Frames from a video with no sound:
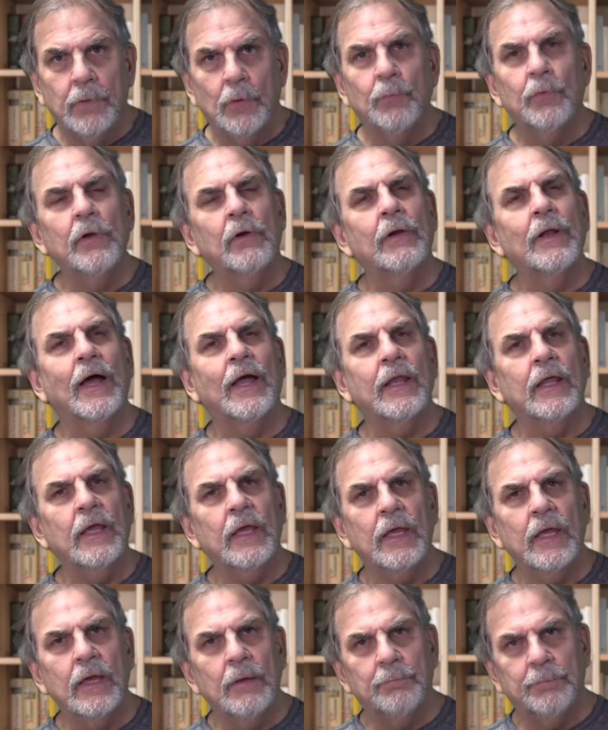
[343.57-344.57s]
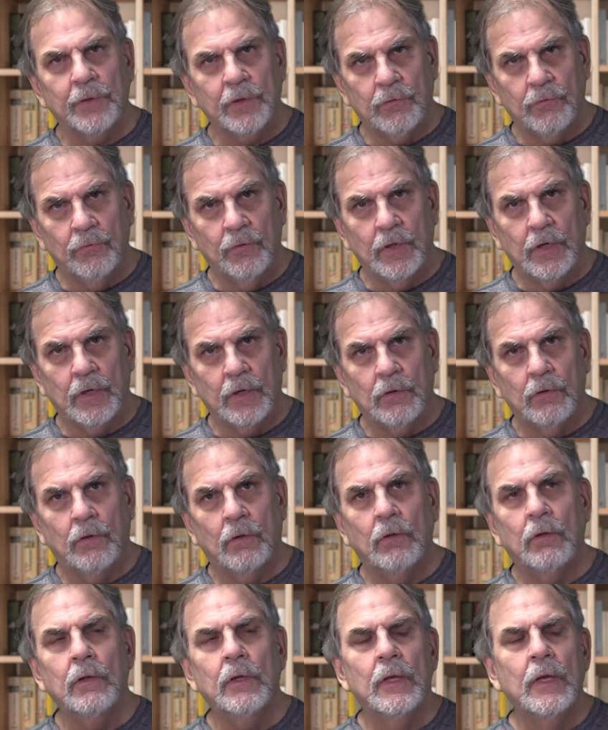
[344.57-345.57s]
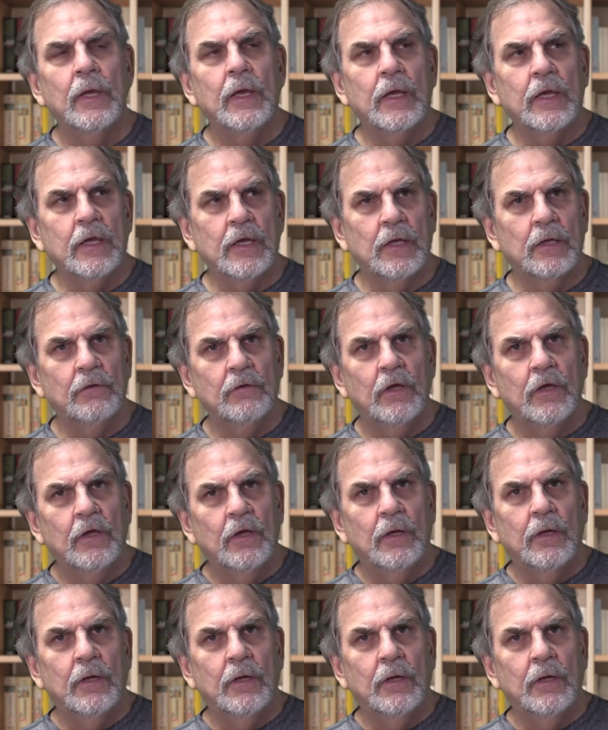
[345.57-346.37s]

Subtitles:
but we are not hypocritical in